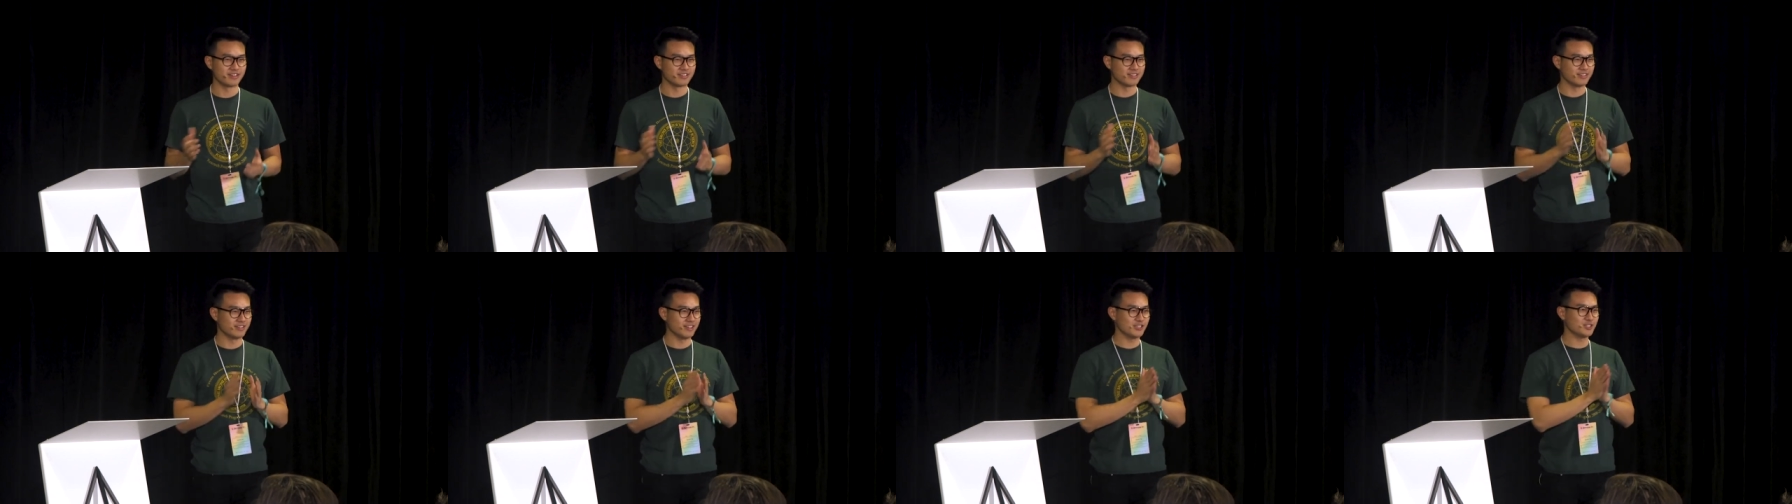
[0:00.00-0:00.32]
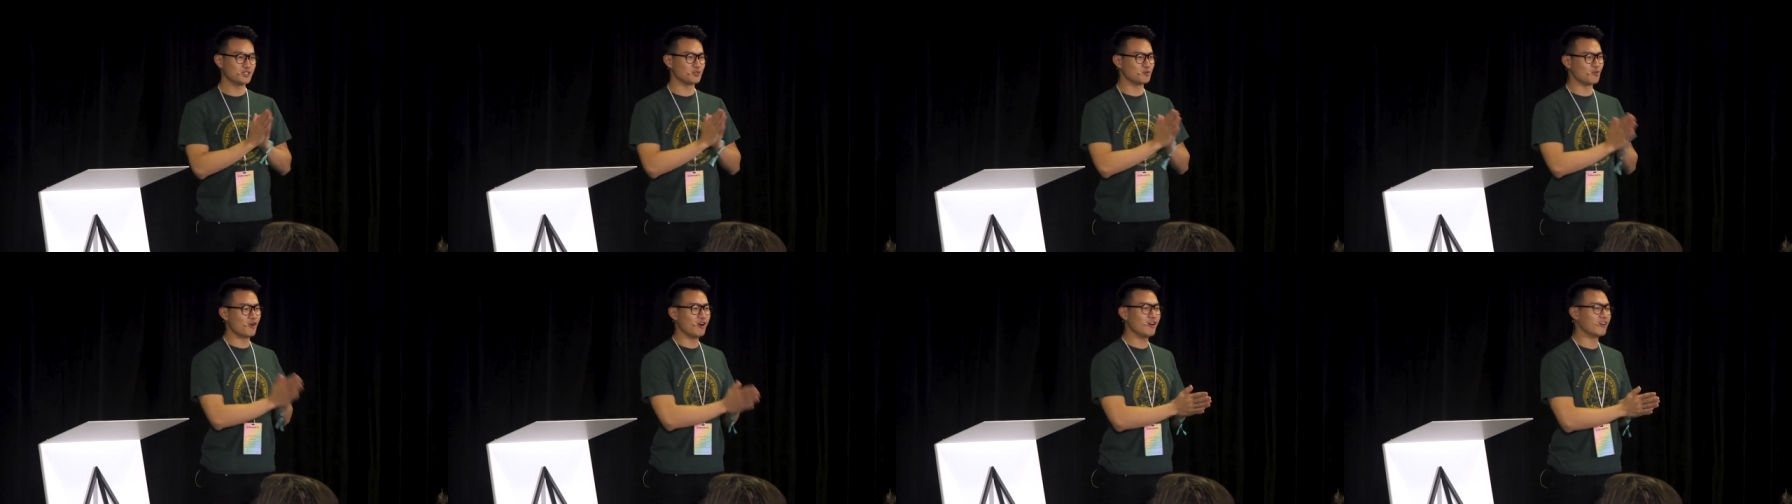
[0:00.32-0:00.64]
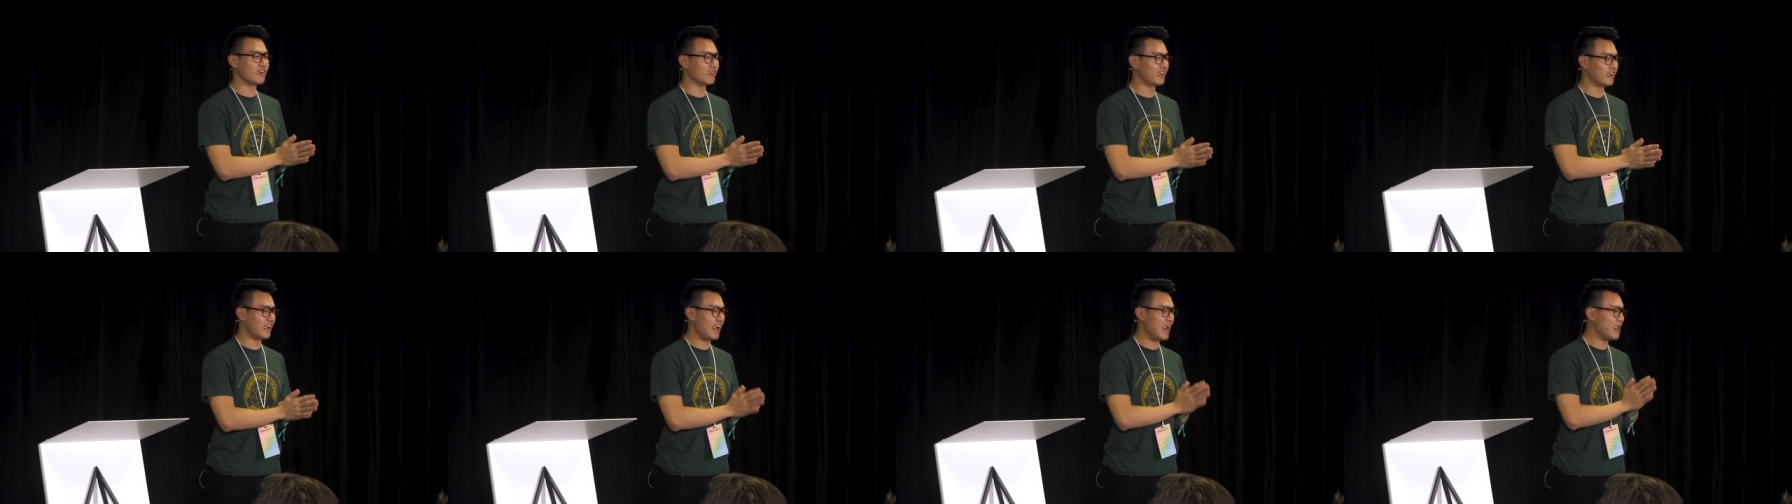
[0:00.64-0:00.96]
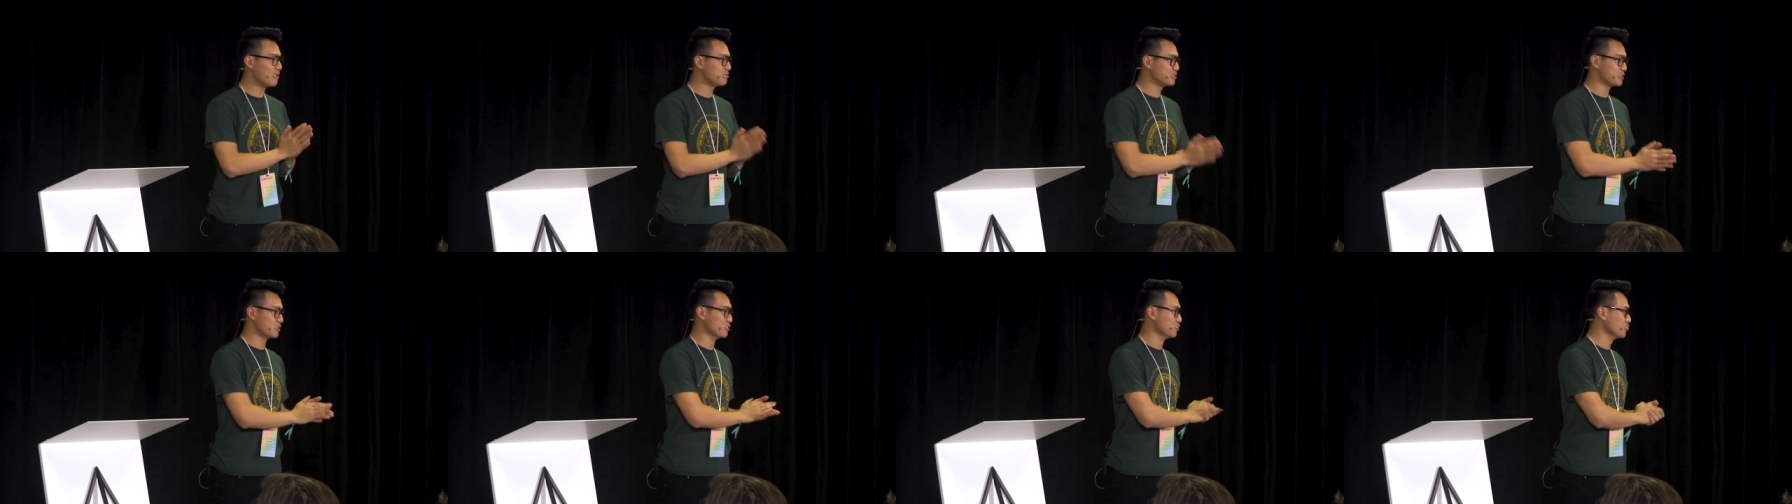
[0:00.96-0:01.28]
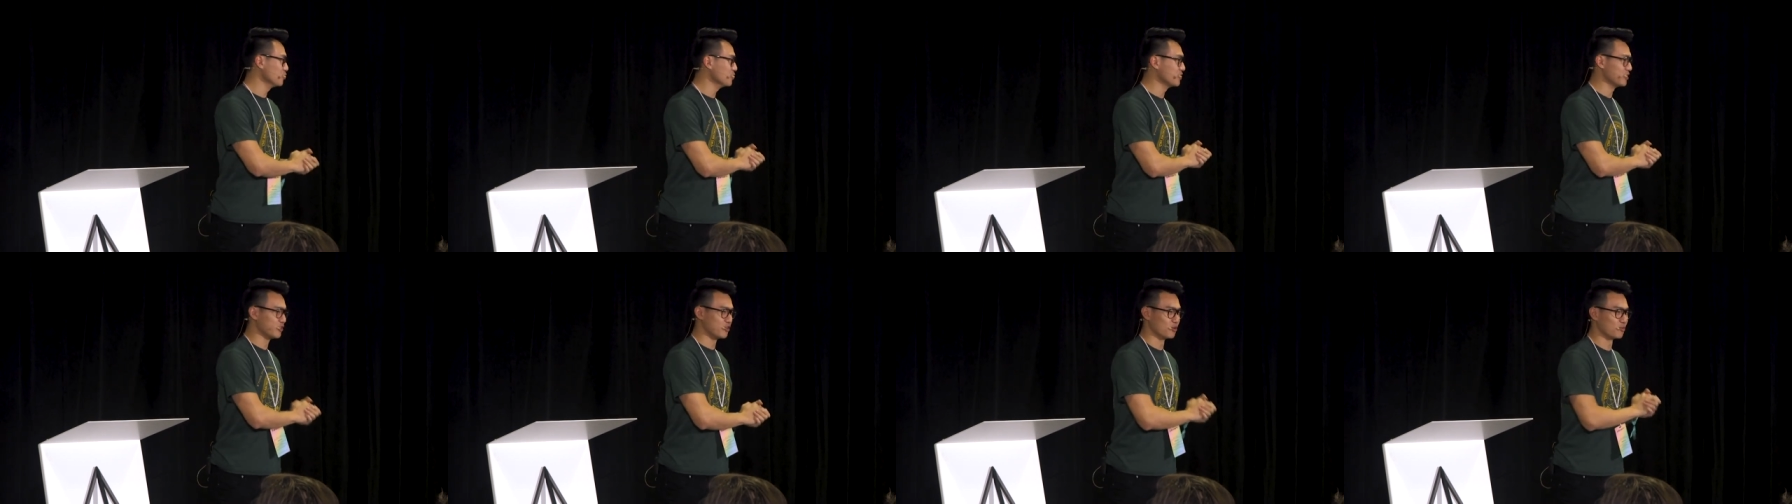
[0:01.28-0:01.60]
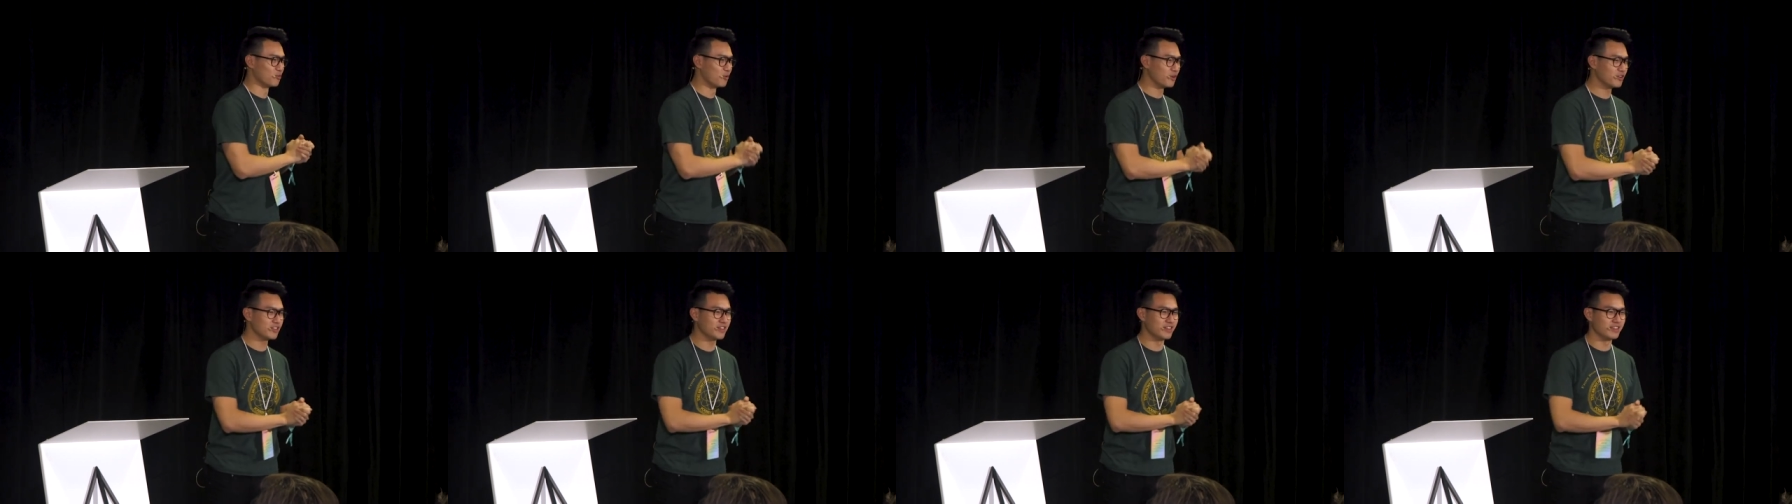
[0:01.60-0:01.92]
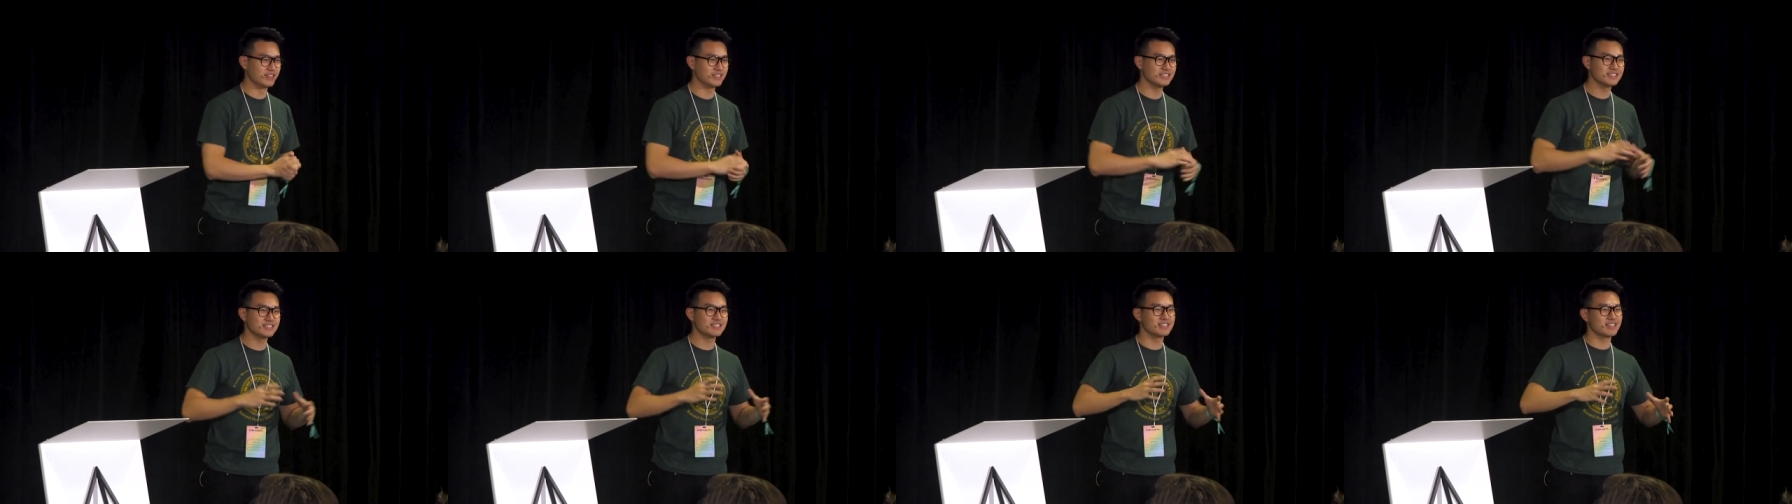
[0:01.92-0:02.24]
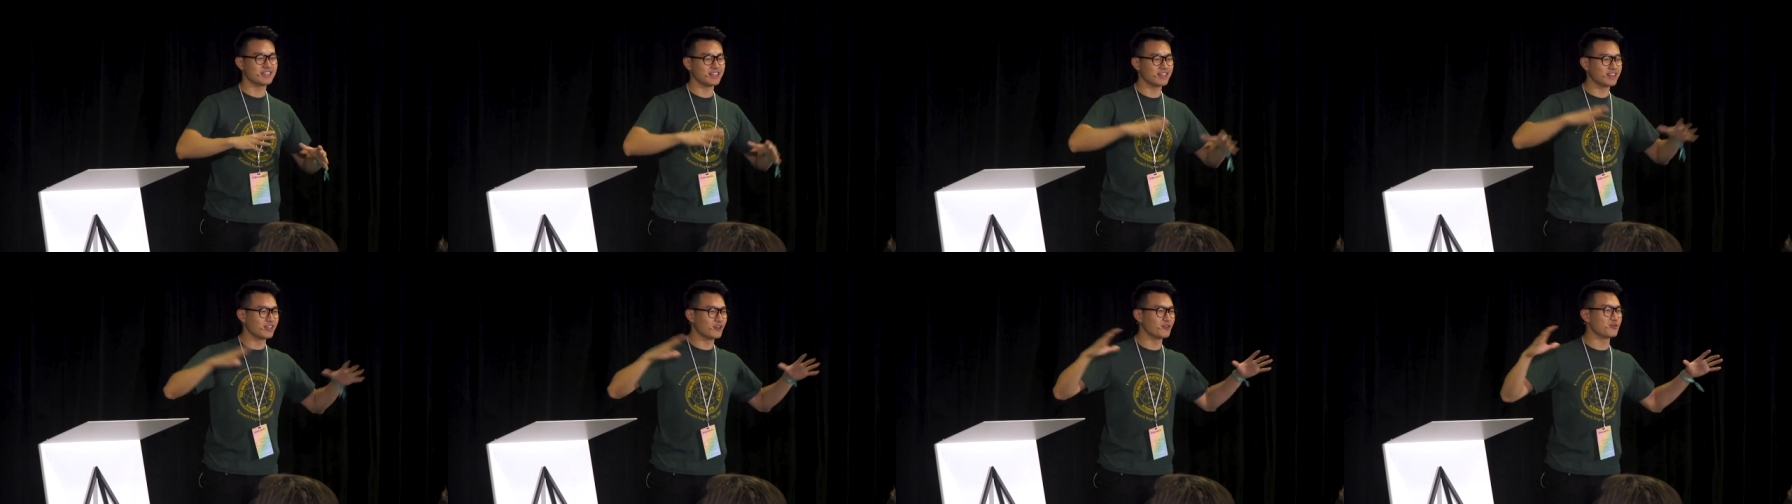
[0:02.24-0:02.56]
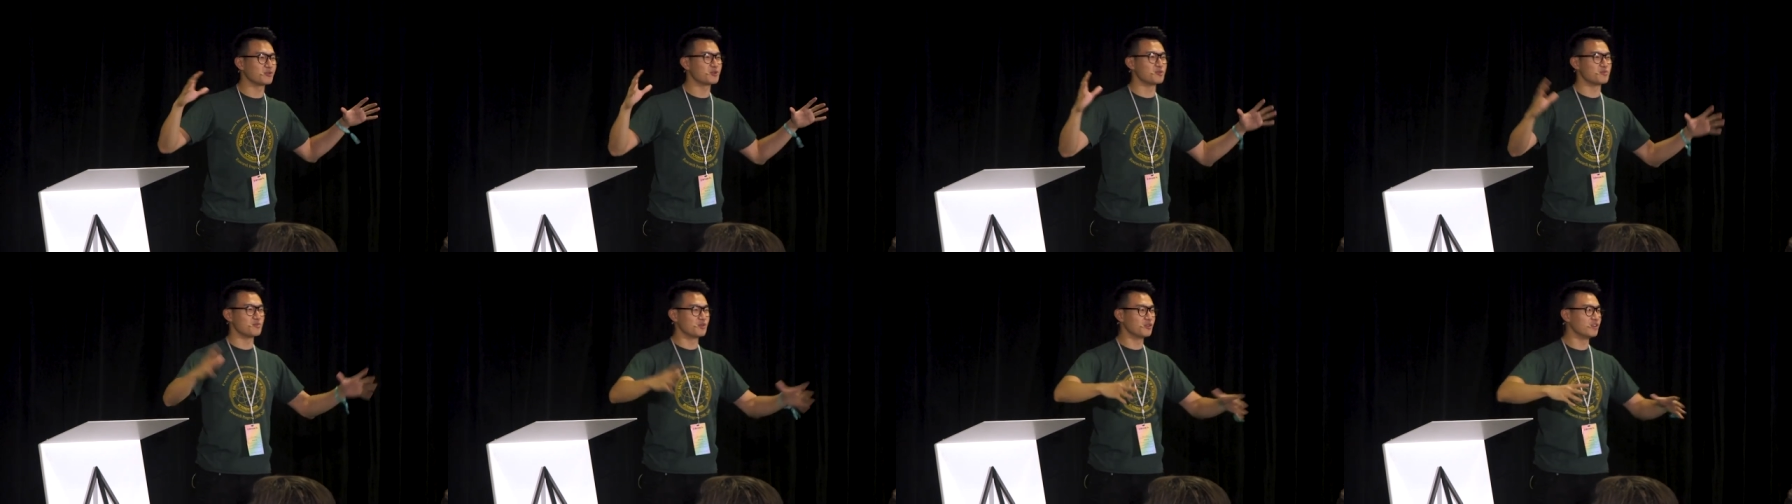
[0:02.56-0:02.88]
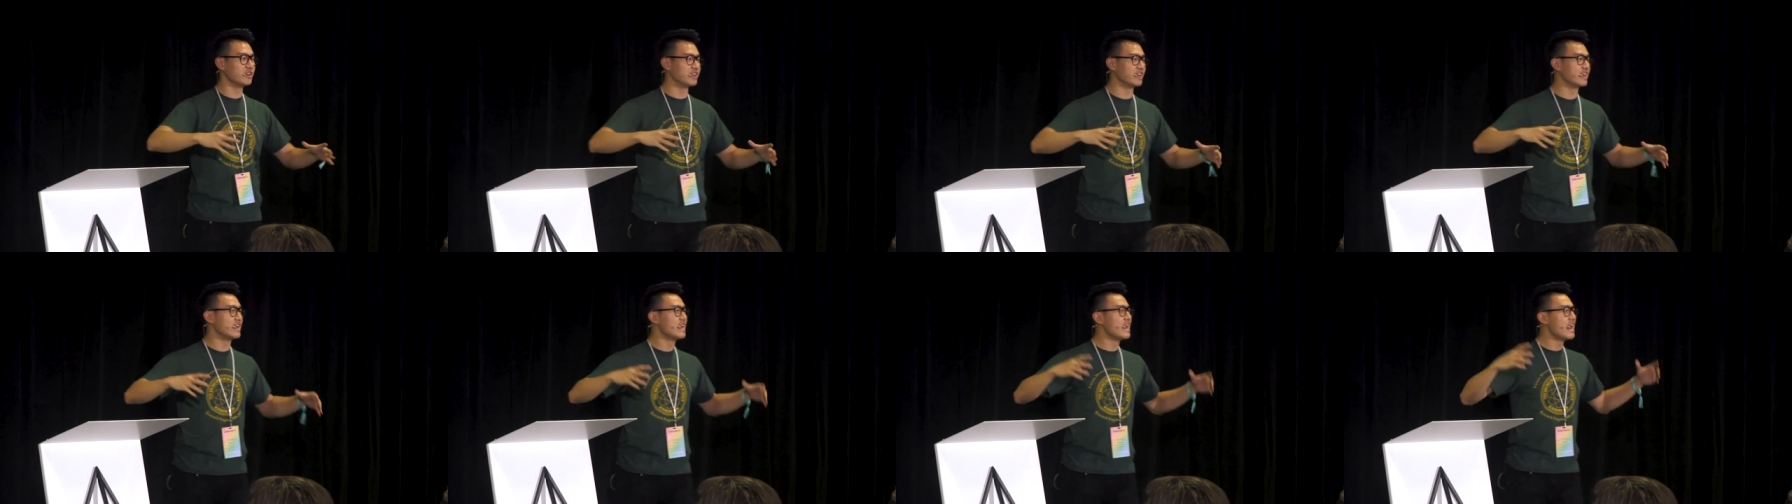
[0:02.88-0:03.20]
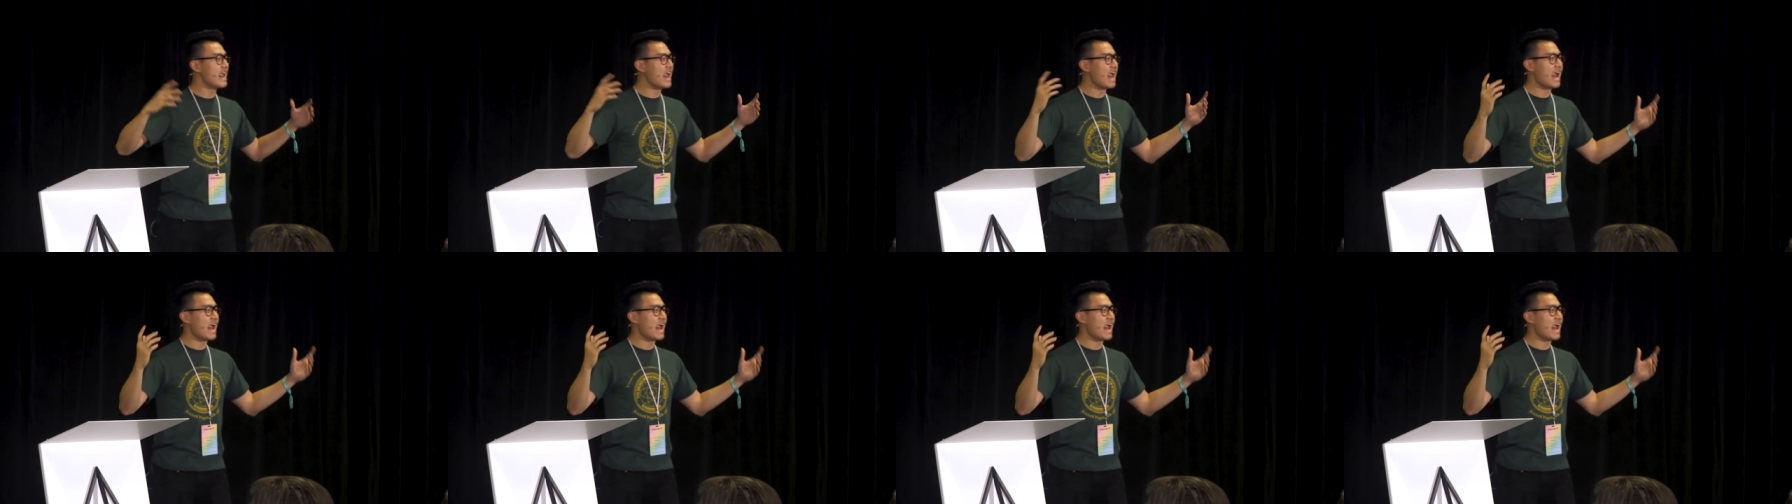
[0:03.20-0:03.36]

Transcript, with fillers: Like, yes, you are. Absolutely, you're worth it. This is the Ethereum community.